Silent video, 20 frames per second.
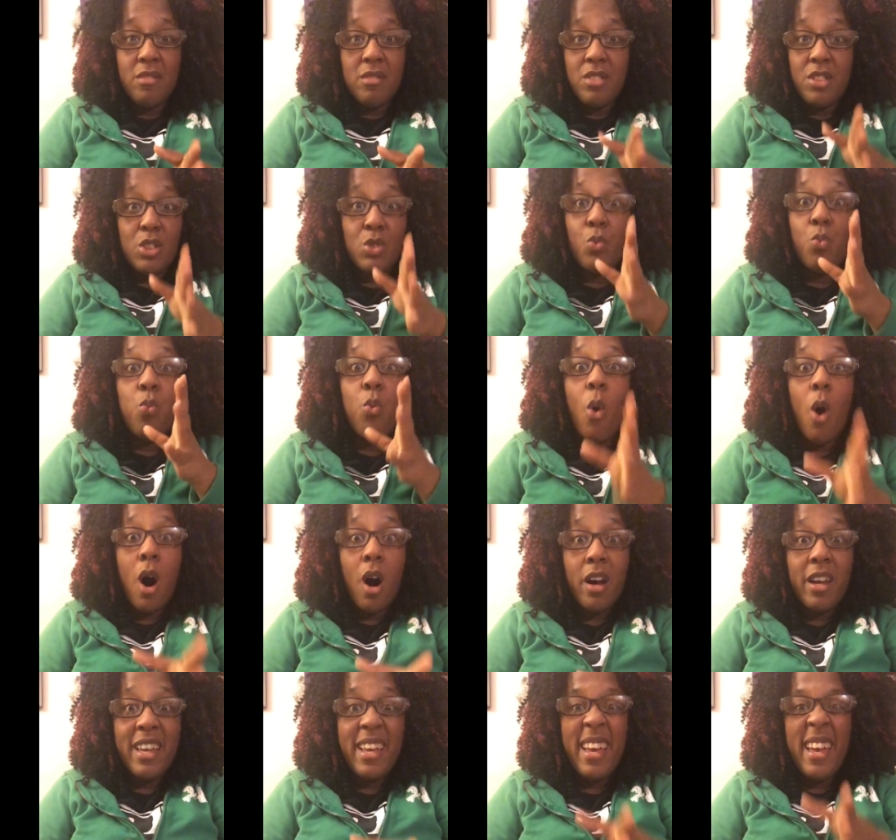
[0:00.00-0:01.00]
just
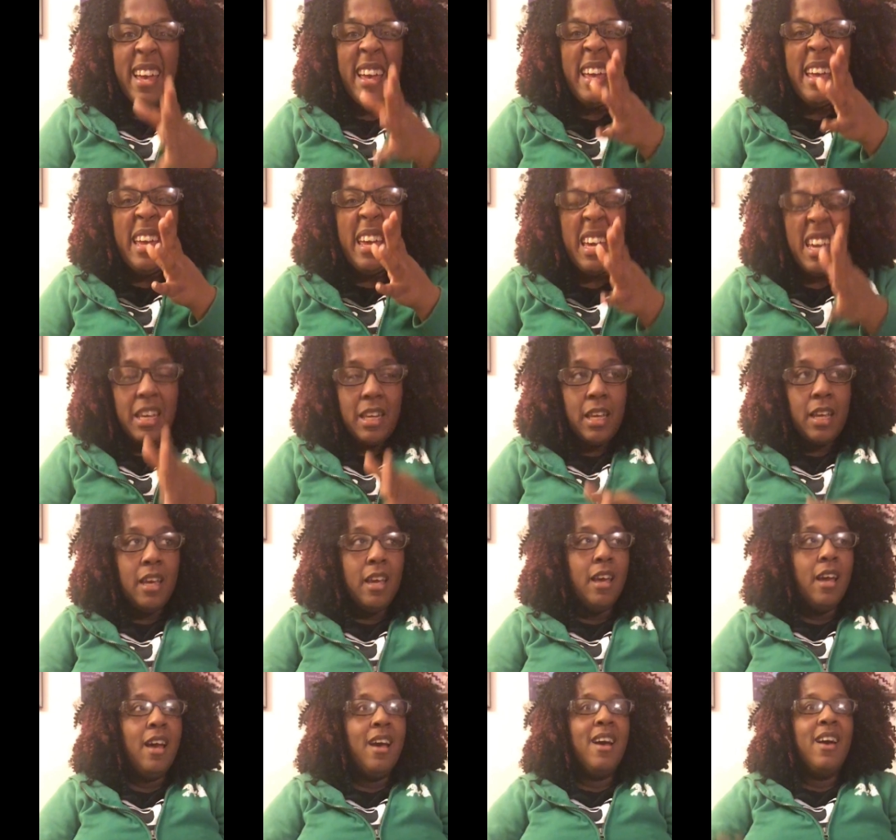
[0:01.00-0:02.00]
walk in it.
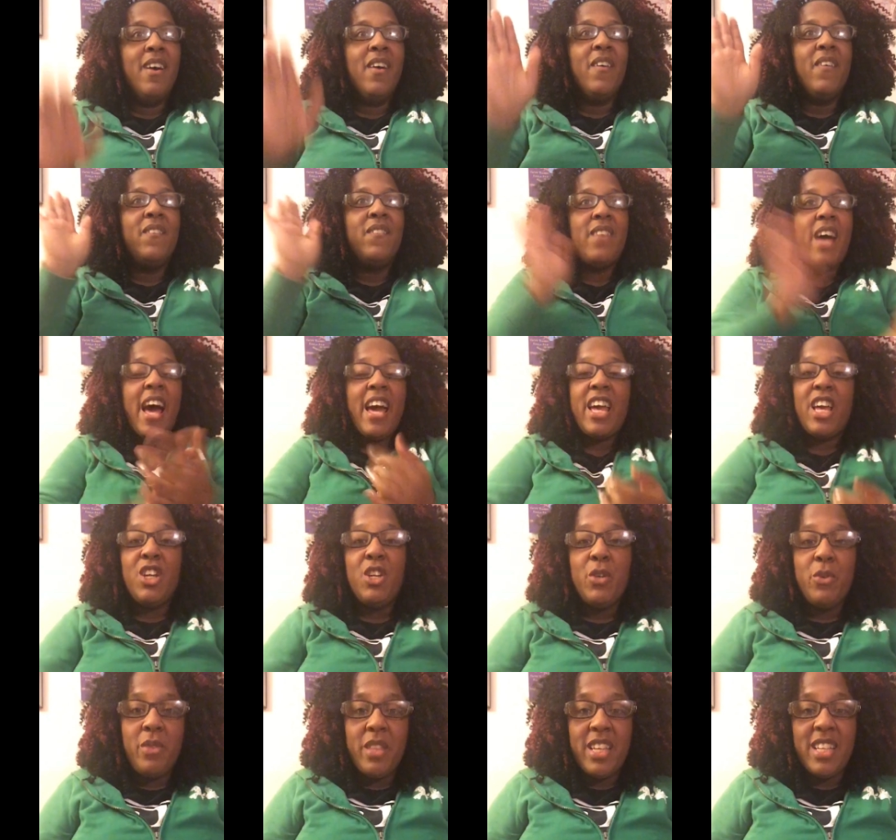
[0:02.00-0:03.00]
I can
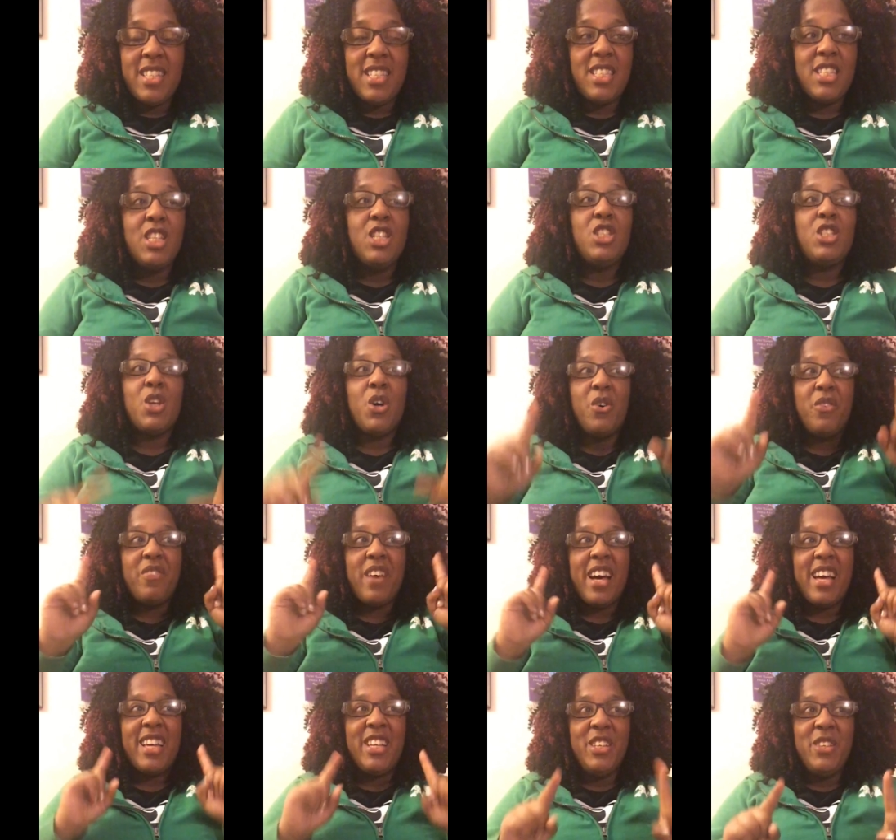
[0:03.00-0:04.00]
do this. So if
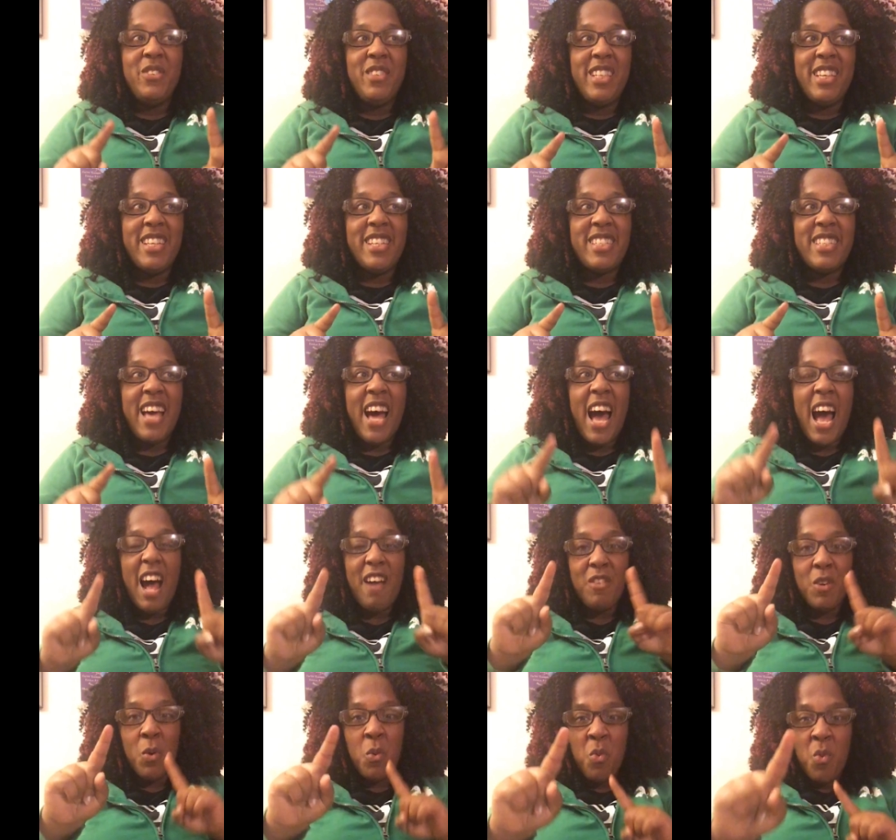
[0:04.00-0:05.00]
I can do this, I
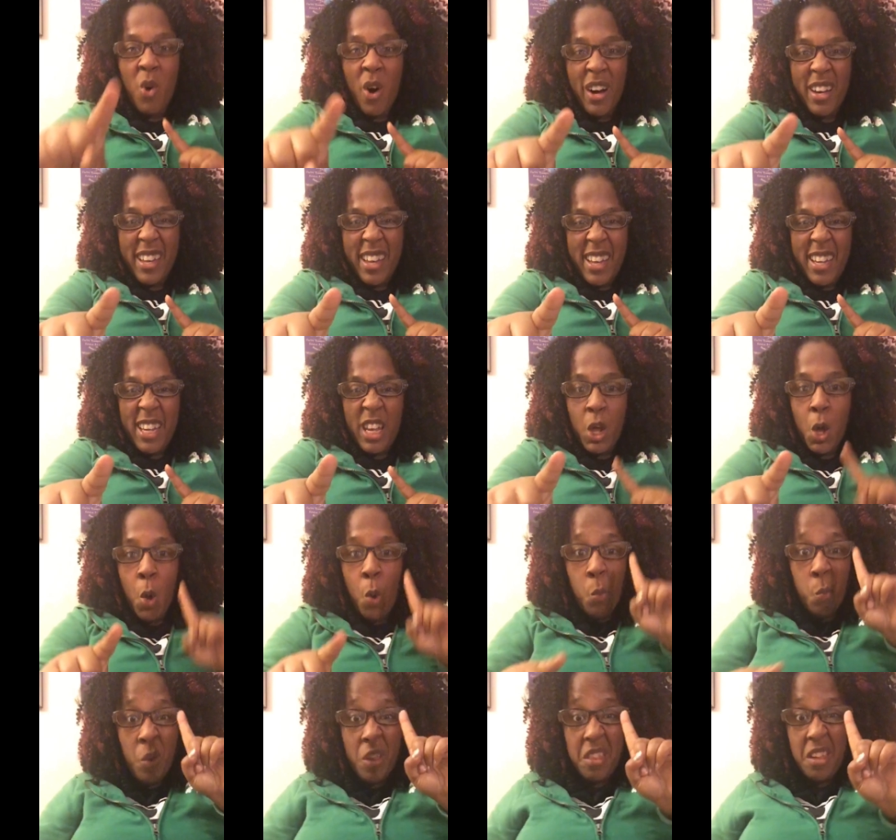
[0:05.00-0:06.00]
have to walk in it
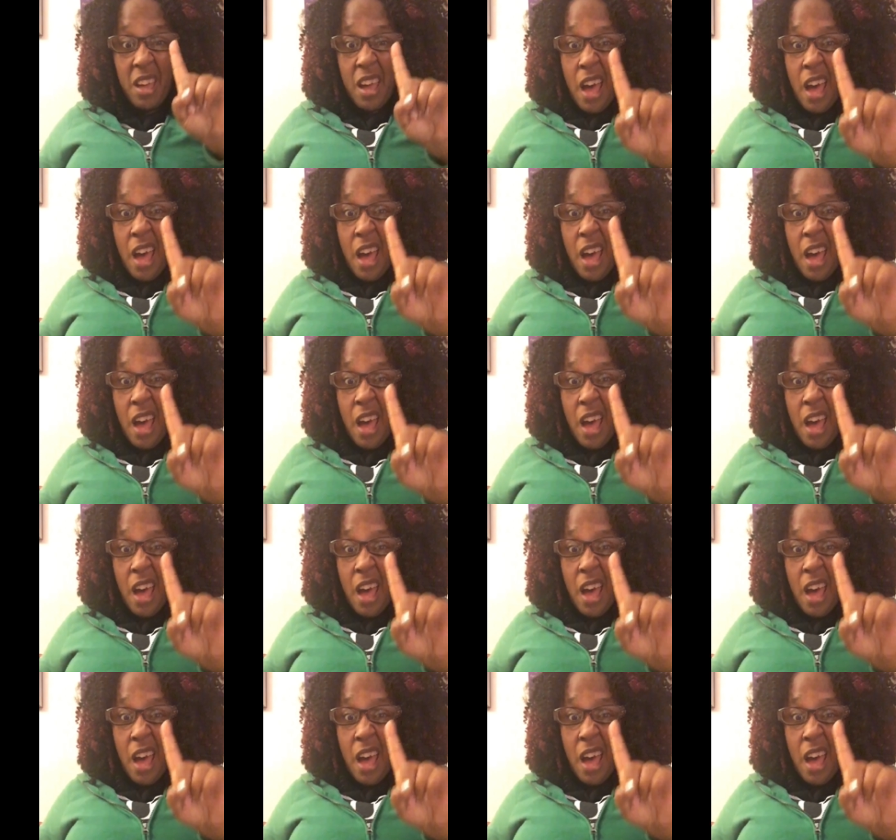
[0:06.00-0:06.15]
with